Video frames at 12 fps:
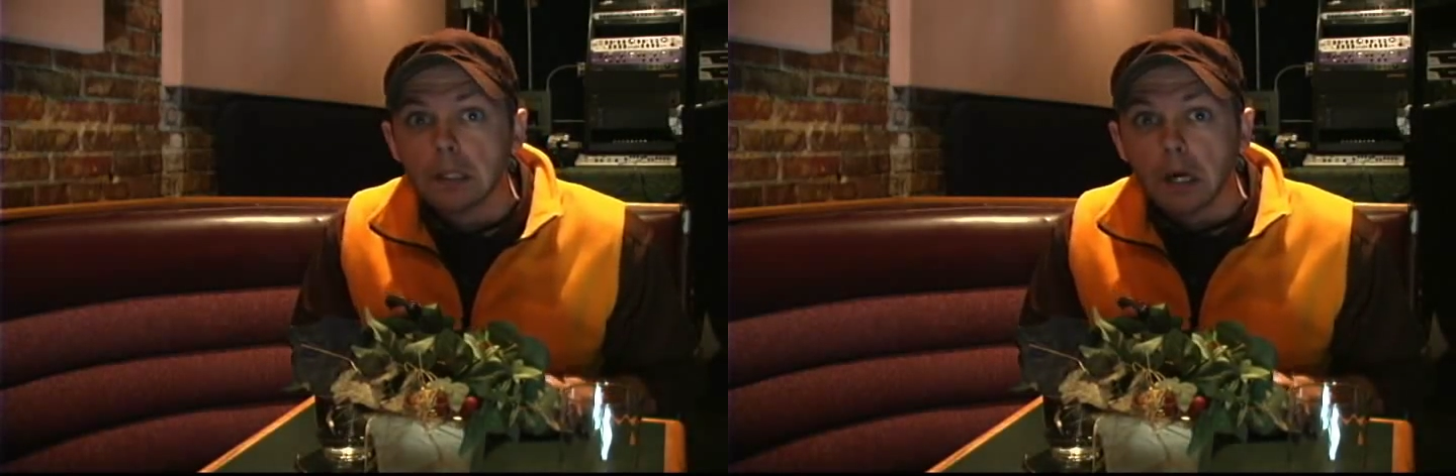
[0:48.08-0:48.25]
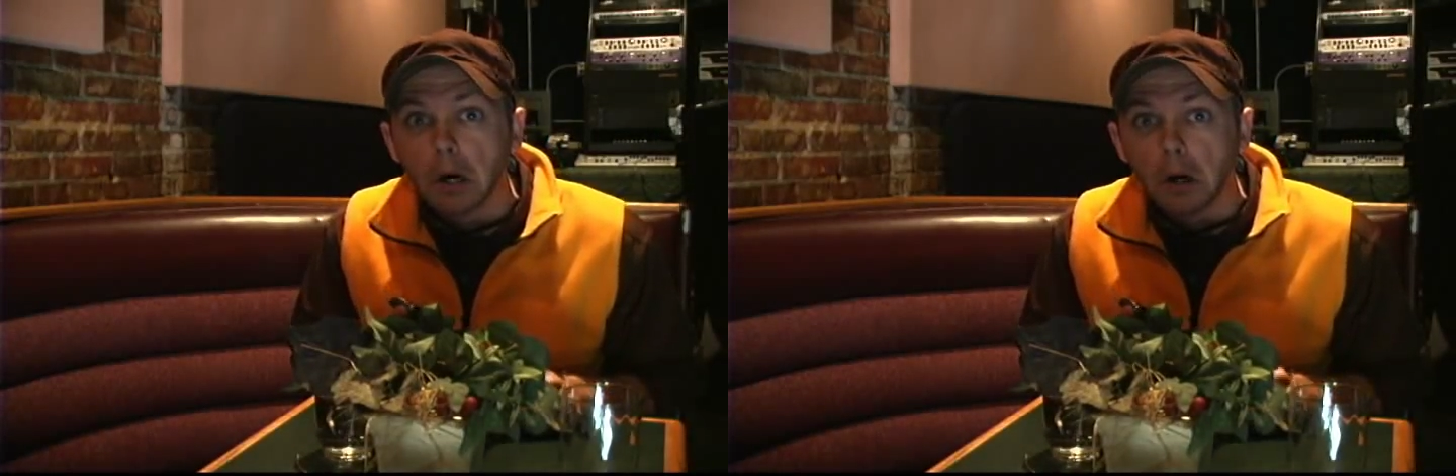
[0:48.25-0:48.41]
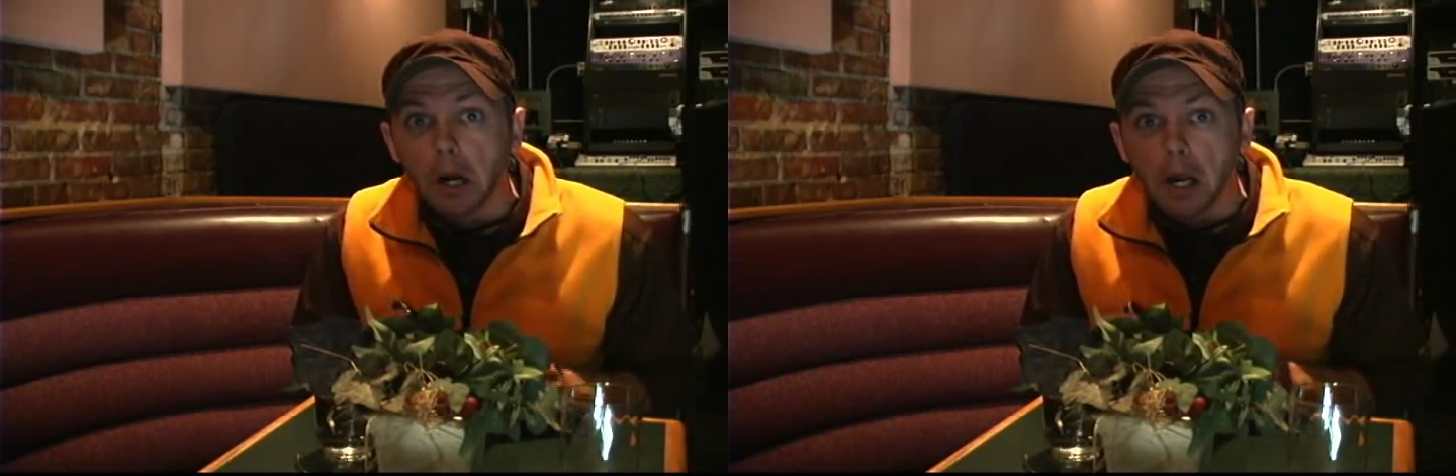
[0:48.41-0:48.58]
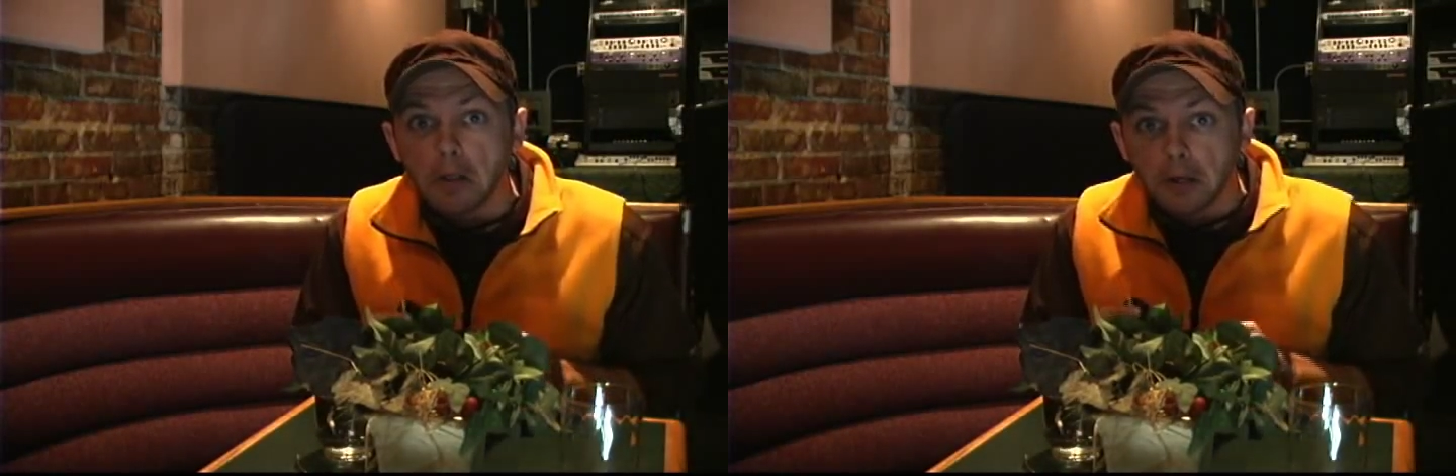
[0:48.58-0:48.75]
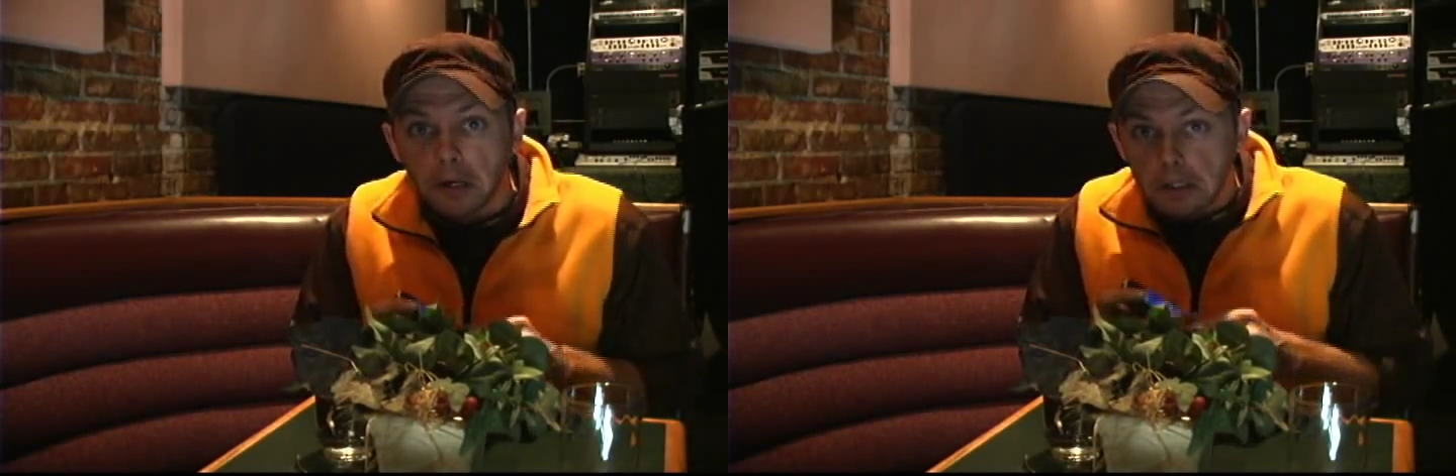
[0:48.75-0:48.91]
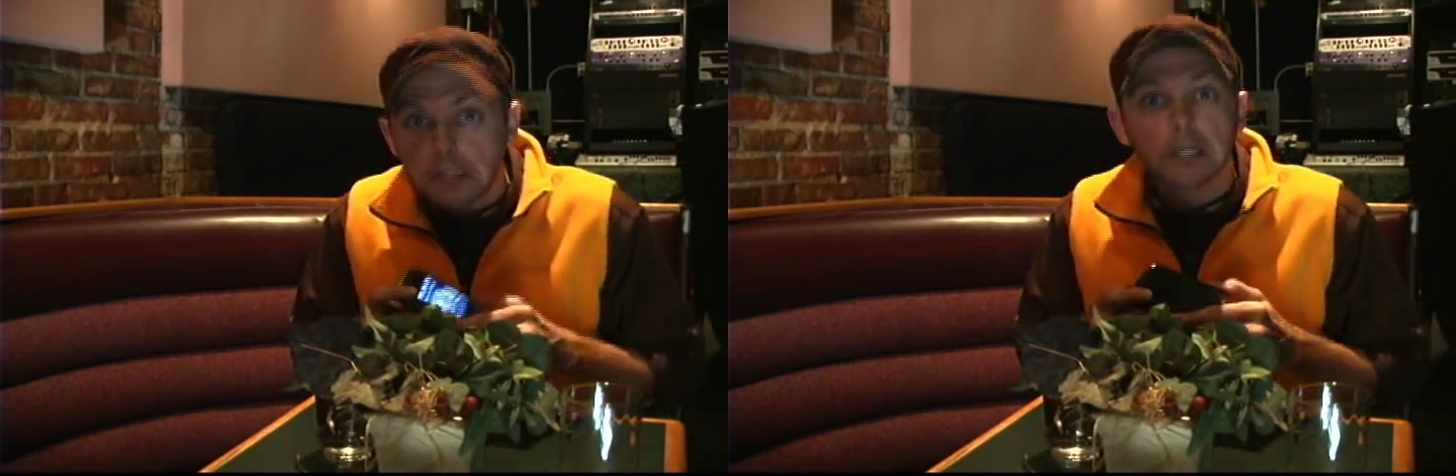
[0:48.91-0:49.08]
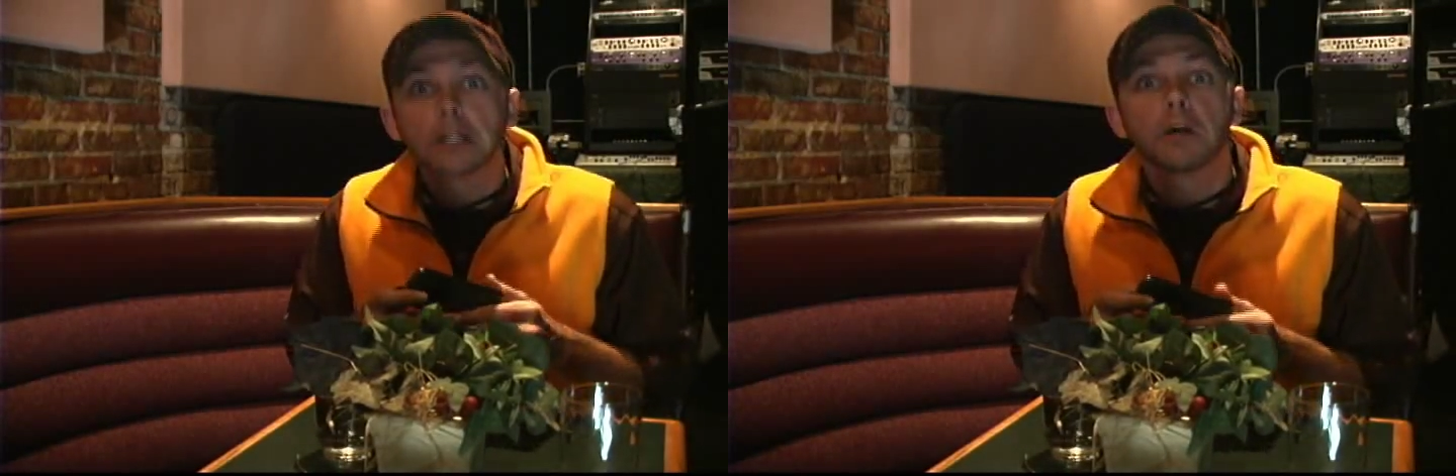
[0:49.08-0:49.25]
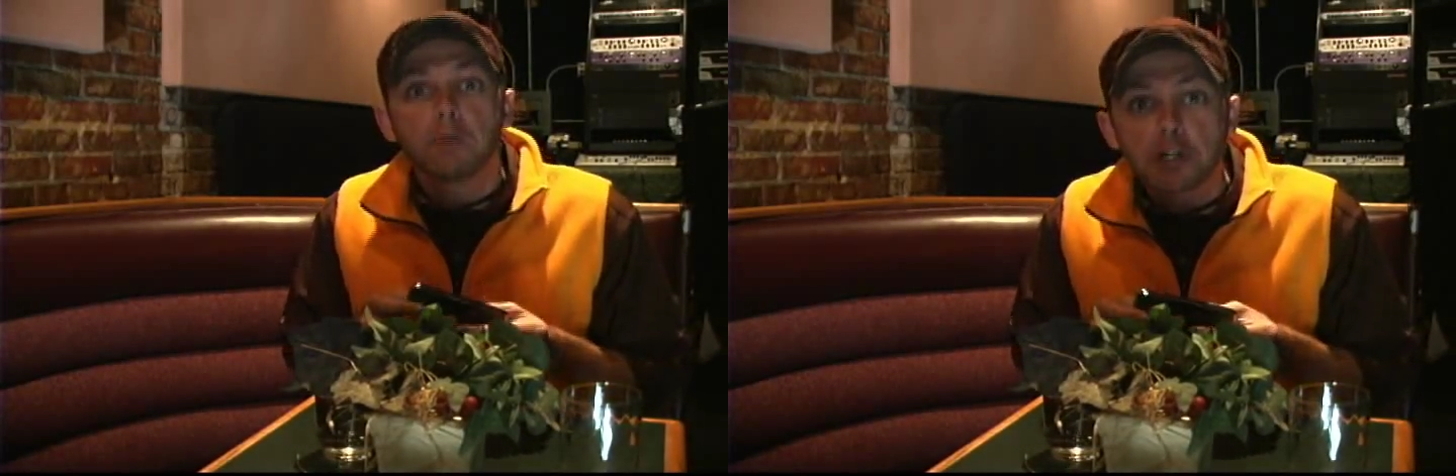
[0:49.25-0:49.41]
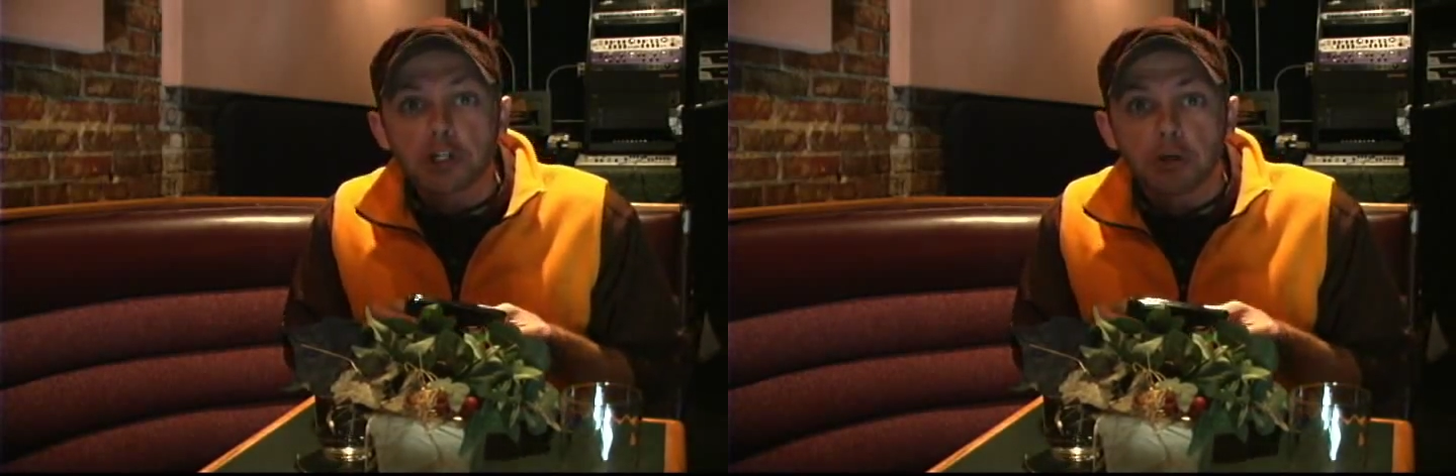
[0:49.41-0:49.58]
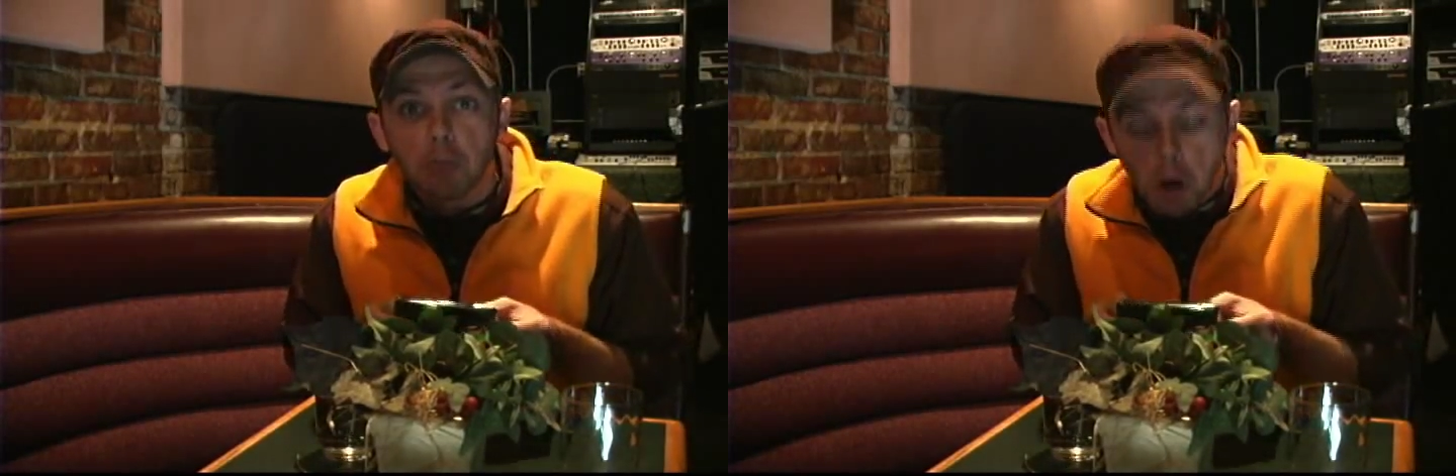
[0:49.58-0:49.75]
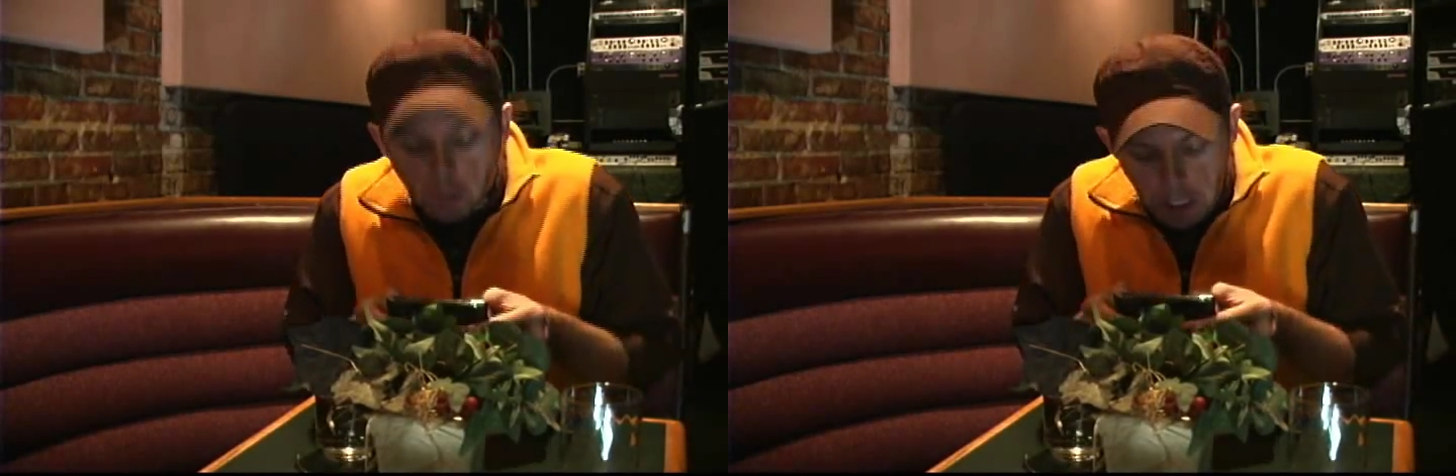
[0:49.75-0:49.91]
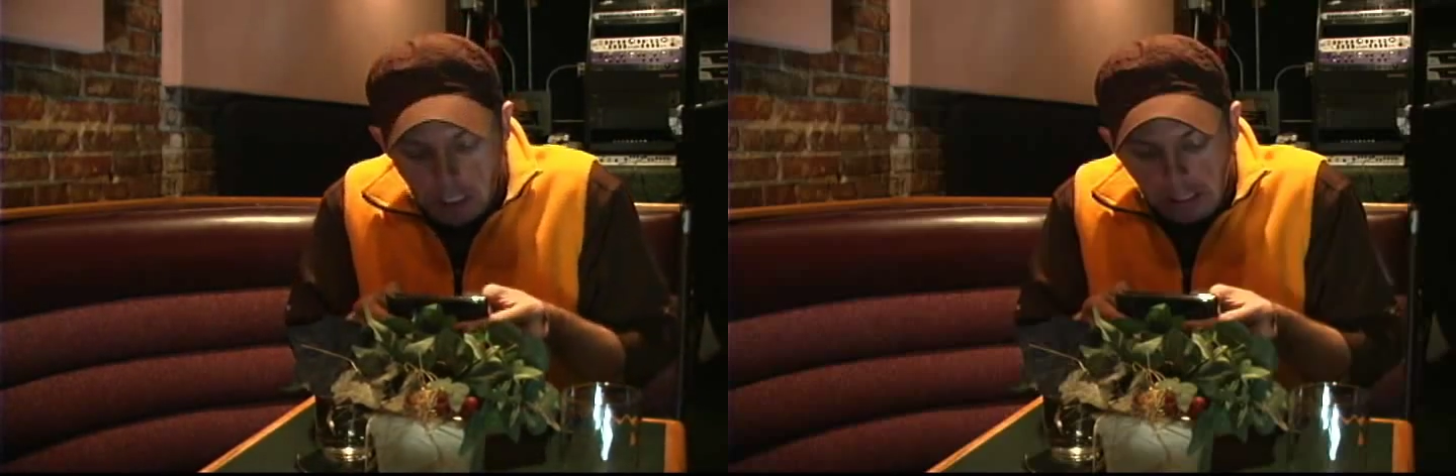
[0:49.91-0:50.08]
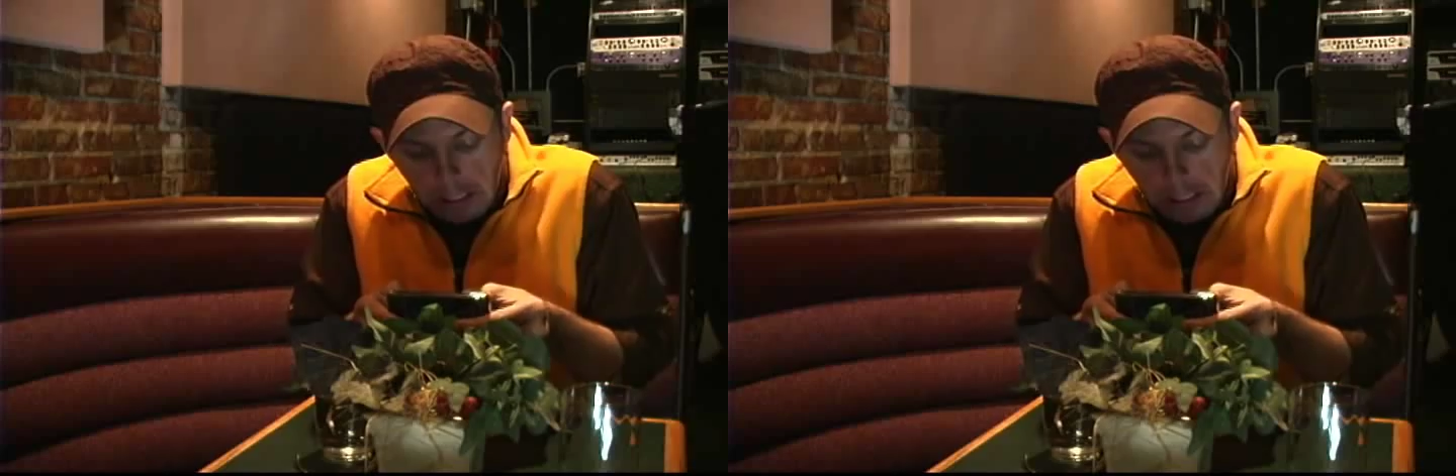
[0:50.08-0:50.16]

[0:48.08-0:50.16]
Oh, hi there. Give me just a moment.